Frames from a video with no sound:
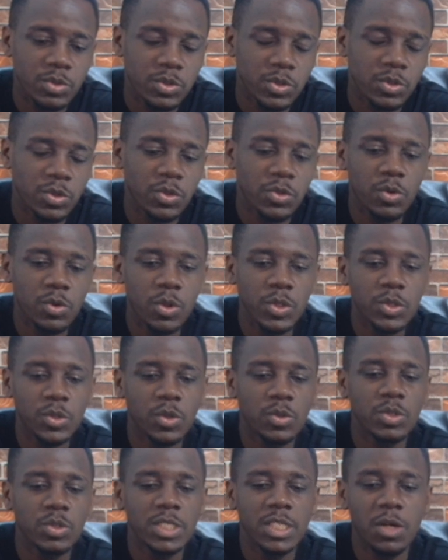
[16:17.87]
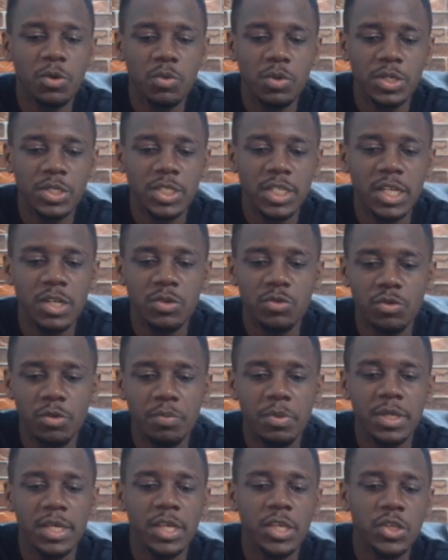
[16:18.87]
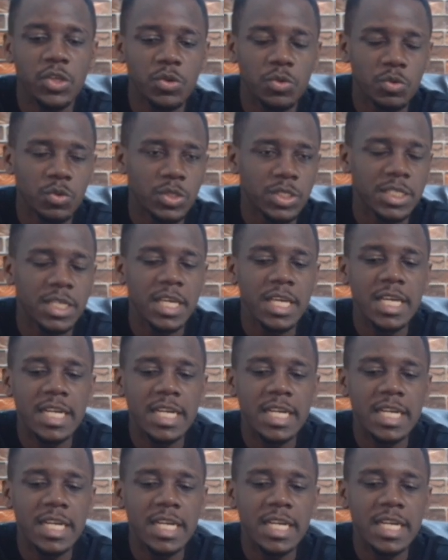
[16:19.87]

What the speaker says: So your thoughts on Jack Wilshere dropping a huge